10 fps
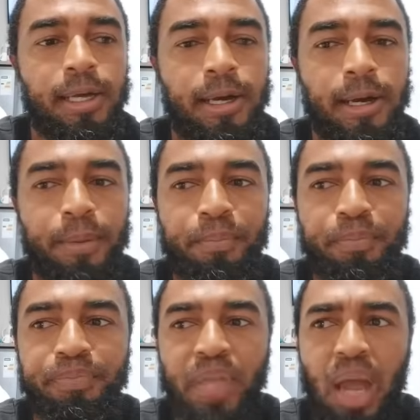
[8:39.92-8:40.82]

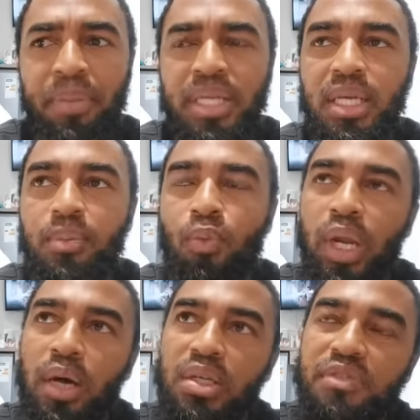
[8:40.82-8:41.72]
Um, I met him
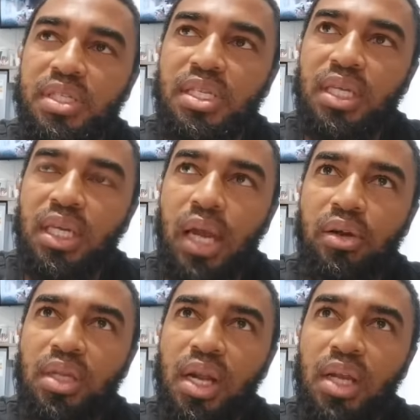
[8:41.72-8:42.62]
when I was visiting
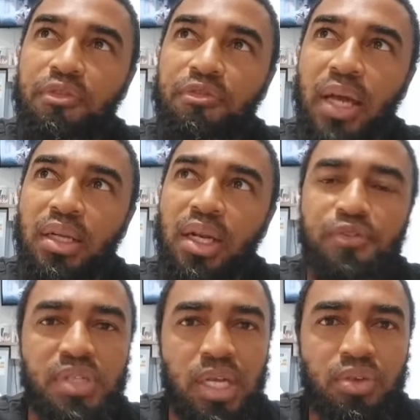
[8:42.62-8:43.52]
Gareth Cliff at
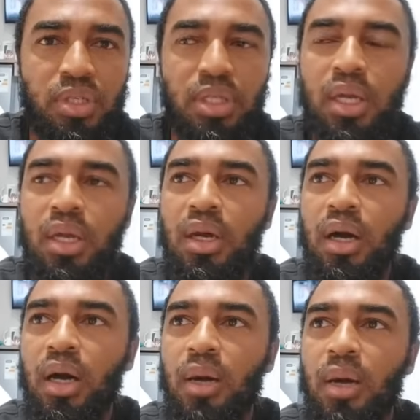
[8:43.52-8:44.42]
Cliff Central
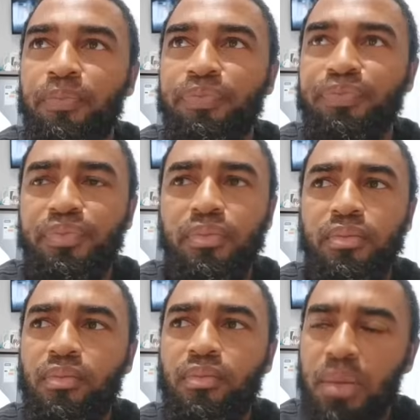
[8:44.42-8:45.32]
um,
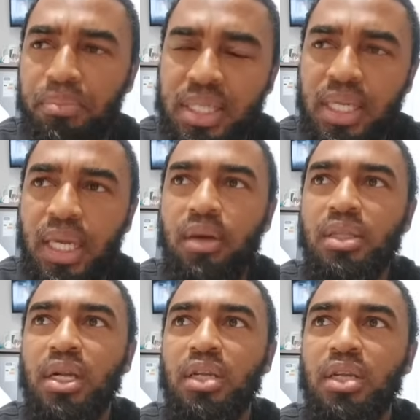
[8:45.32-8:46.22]
meeting
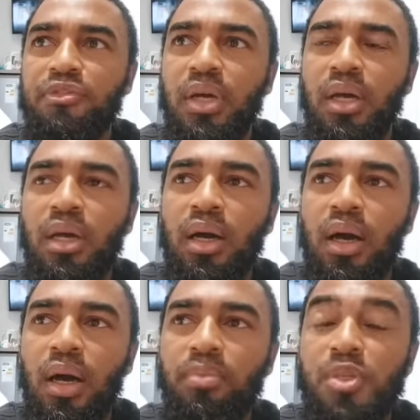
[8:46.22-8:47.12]
Gareth Cliff,
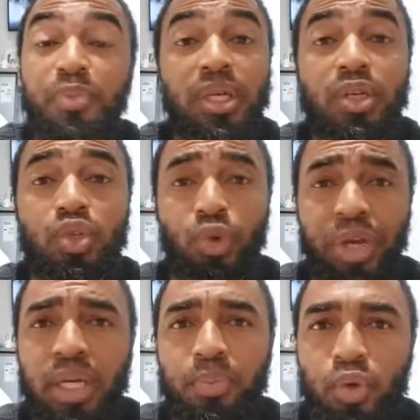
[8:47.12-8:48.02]
um, speaking to
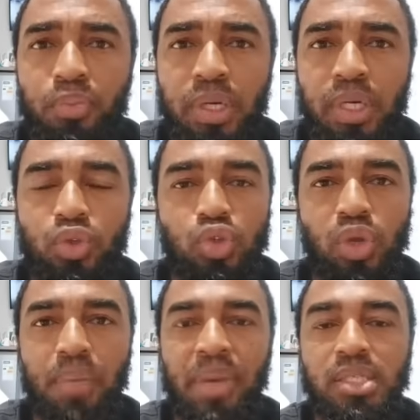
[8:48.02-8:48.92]
Rena Broomberg, who's
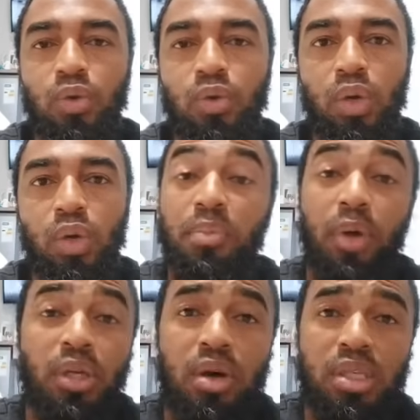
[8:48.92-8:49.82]
doing amazing work with the
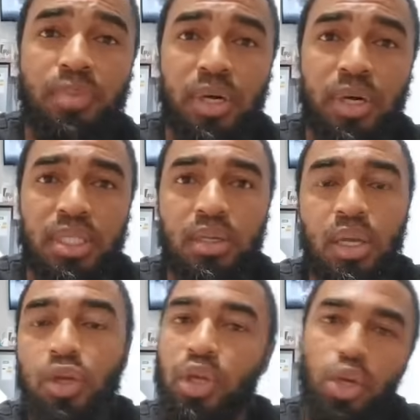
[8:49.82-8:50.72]
podcast party.
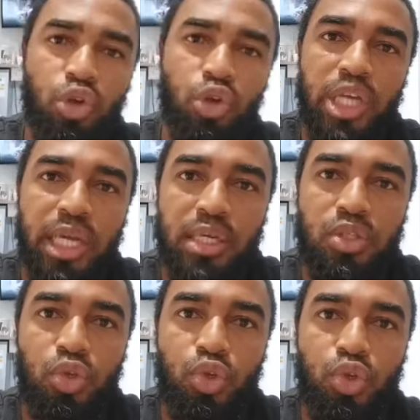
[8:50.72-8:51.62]
You can go and check it out
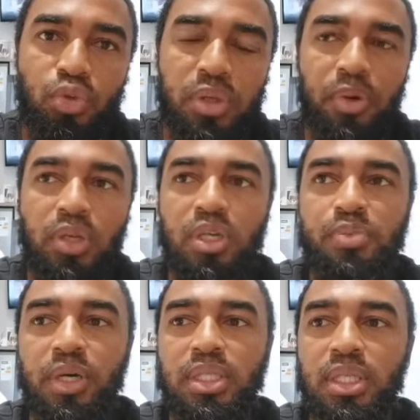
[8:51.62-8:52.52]
on YouTube, the
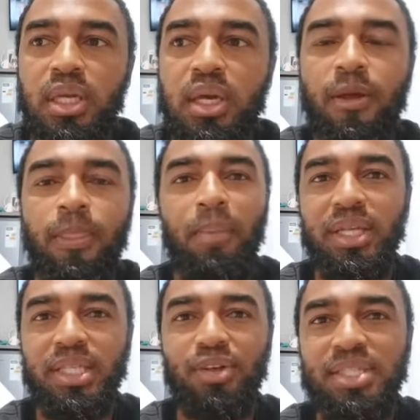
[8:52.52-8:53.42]
podcast party. I
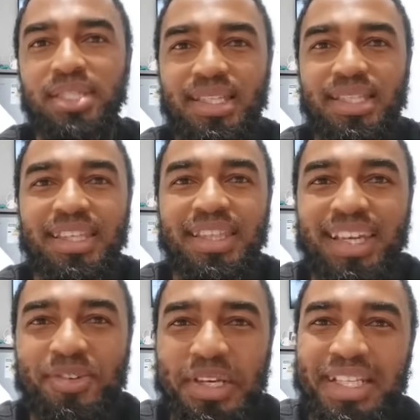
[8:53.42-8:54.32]
met Howard Sackstein there,
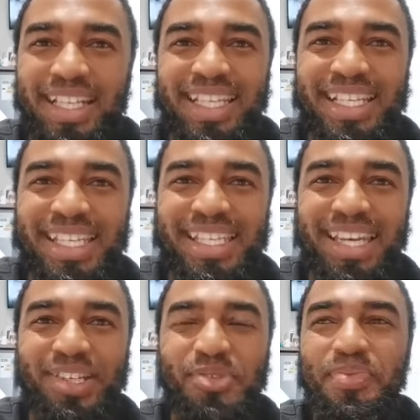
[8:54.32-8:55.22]
and one of the things he
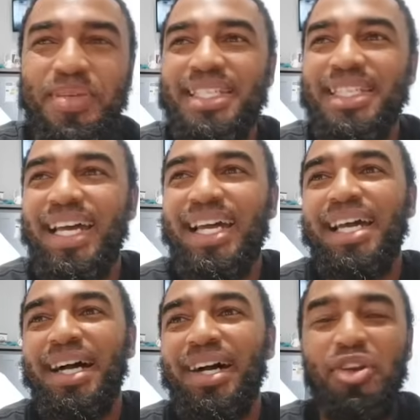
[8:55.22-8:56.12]
said to me is,
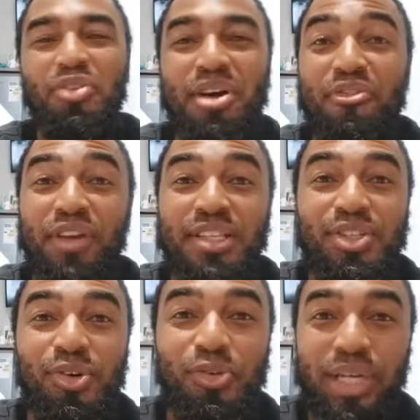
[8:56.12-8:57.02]
a lot of my friends
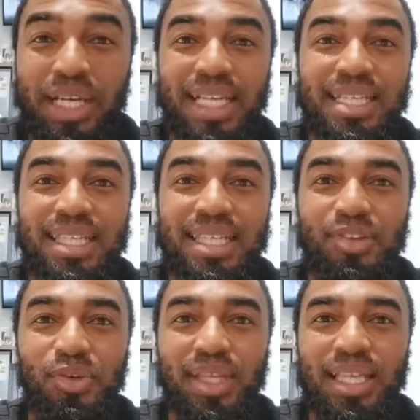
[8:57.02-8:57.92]
don't really
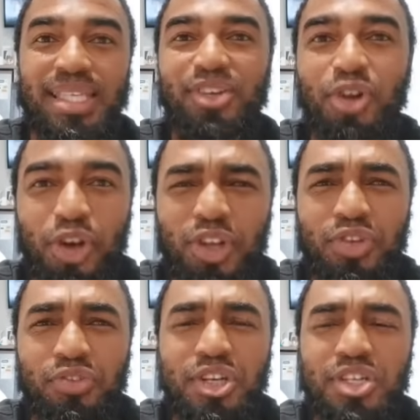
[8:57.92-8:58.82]
understand you, and they say you're a
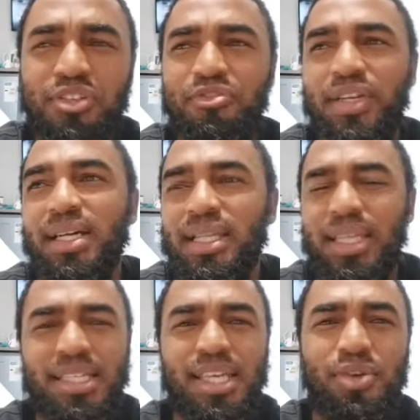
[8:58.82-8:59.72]
controversial figure,
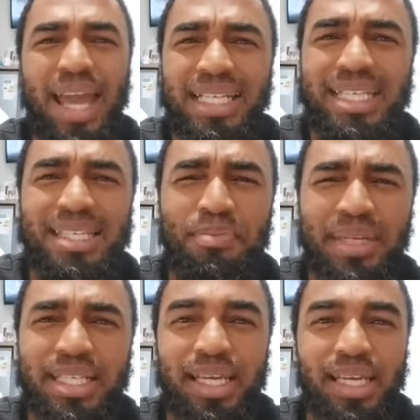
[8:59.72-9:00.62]
they say you're
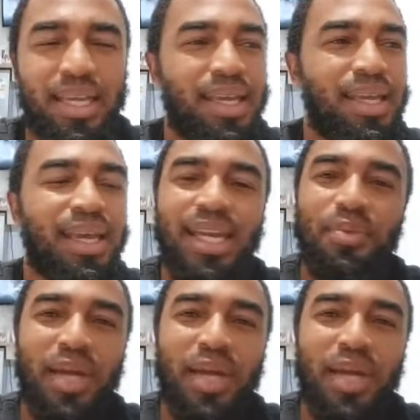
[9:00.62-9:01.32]
anti-Semitic, and I'm